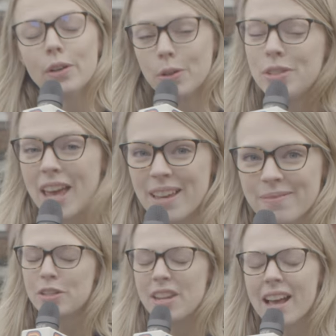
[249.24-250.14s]
Good day.
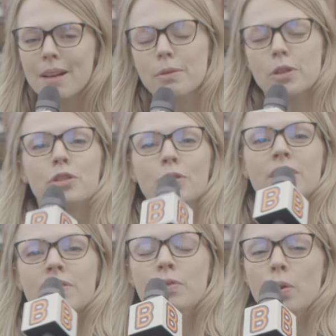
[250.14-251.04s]
Today I'm on the
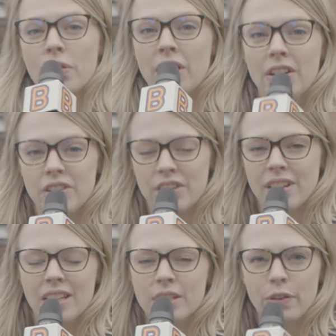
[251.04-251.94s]
streets of North London
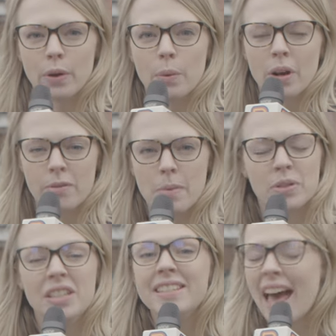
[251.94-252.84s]
interviewing one of the
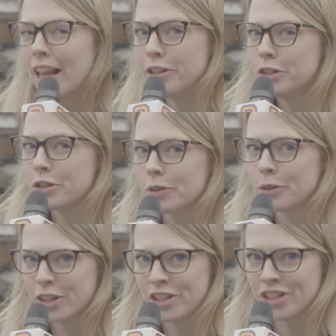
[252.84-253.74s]
most intelligent
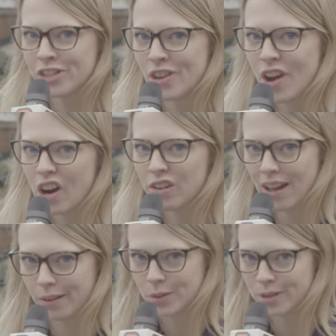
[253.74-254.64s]
creatures
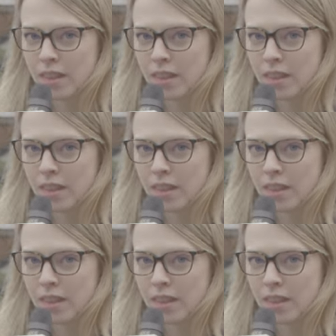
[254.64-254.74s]
around.